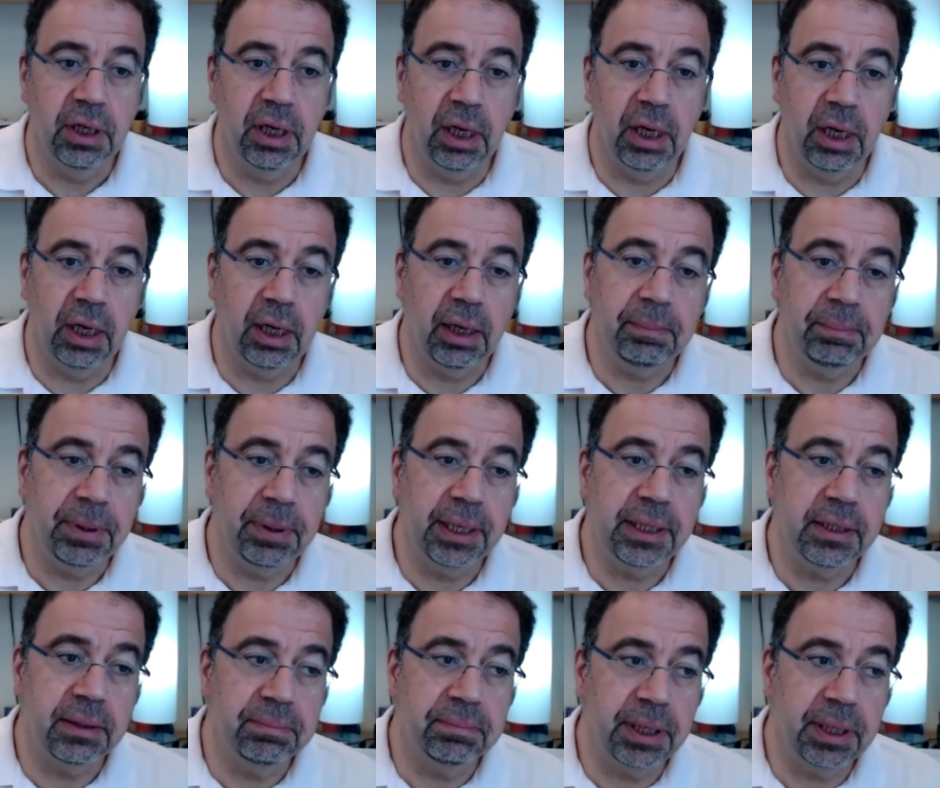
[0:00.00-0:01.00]

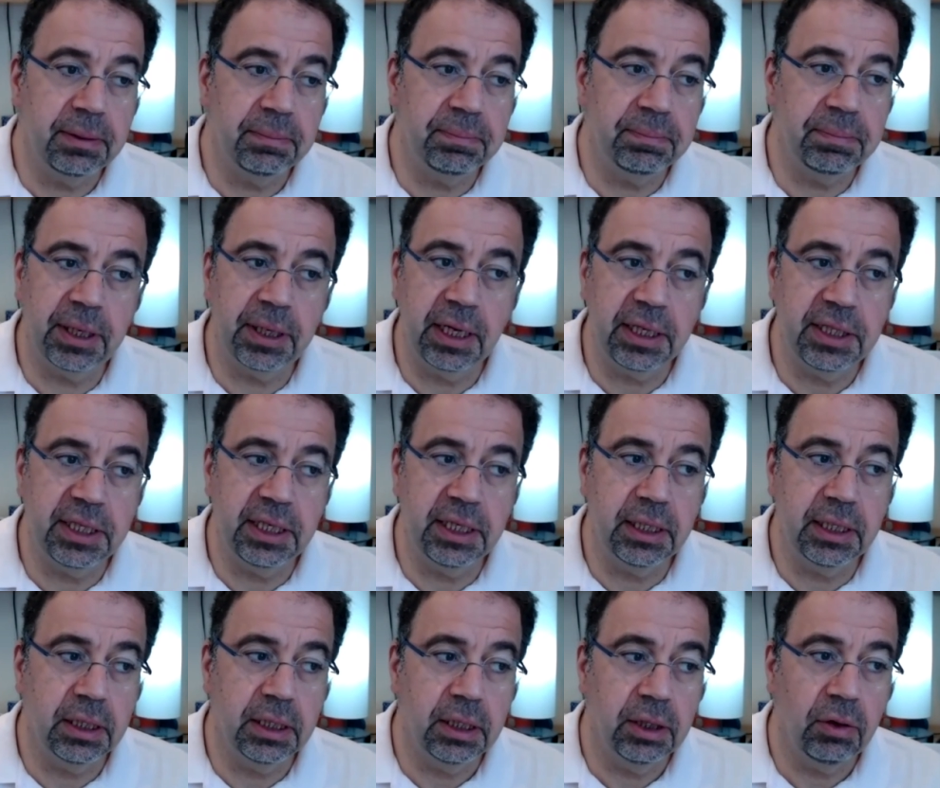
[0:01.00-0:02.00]
But I
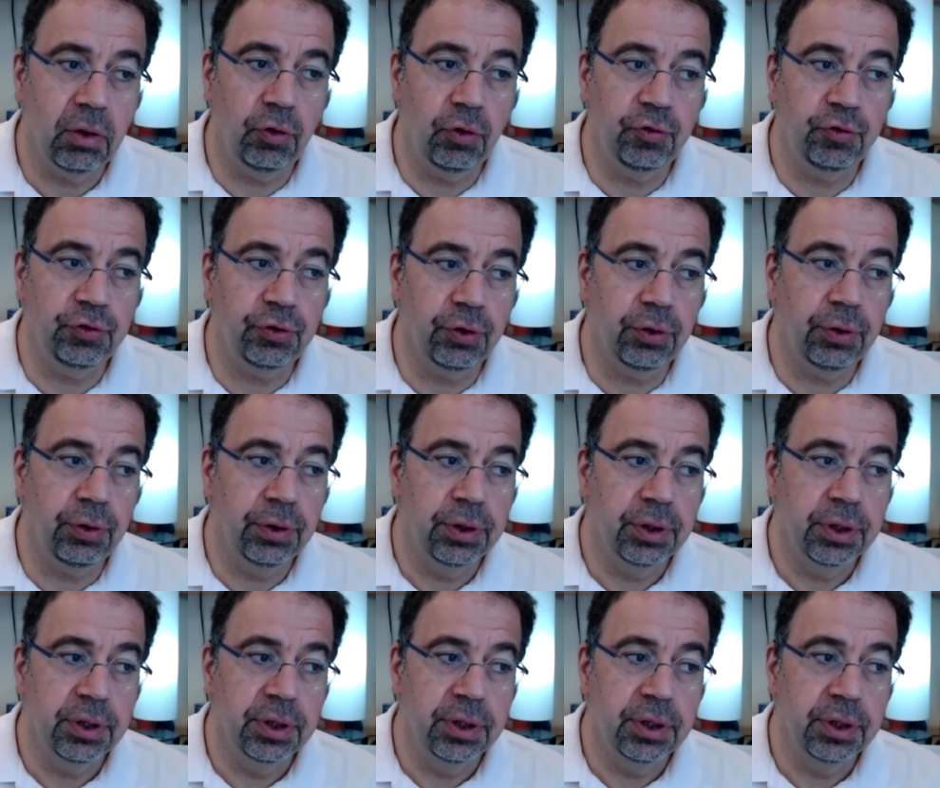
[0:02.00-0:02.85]
think also